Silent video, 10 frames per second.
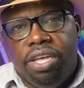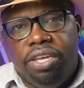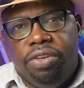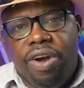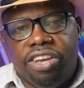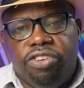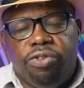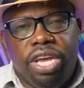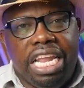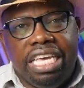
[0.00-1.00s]
you actually
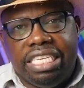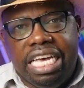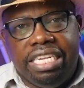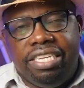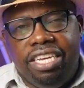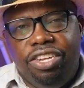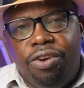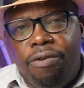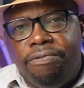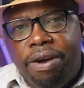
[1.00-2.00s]
realize that in
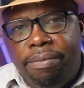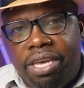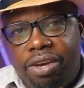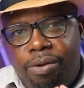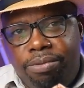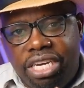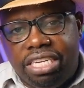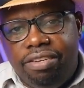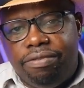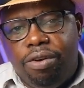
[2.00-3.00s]
your farming
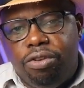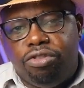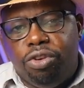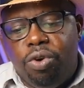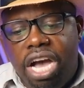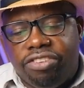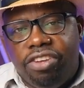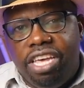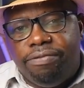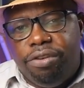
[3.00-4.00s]
objectives also, you
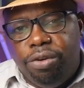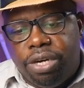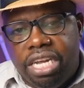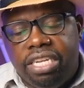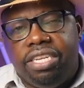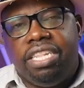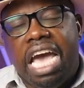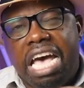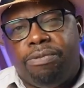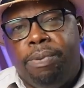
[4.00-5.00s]
actually have to look at the
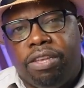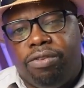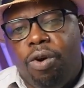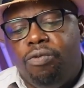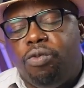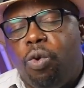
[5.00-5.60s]
aspects of